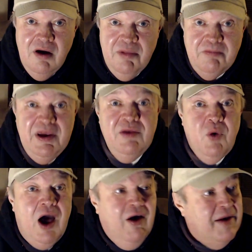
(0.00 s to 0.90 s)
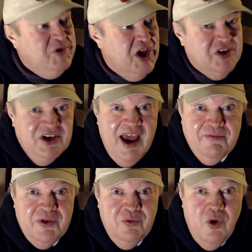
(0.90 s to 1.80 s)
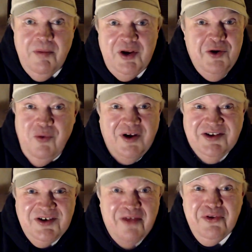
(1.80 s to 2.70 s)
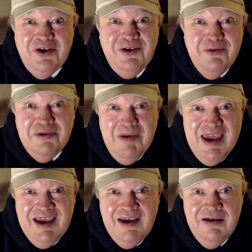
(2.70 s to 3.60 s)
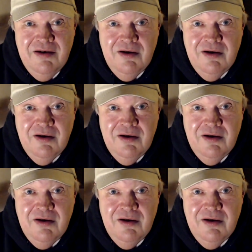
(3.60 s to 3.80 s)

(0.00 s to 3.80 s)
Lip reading: But meanwhile, I'm chasing after the woman who wants nothing to do with me.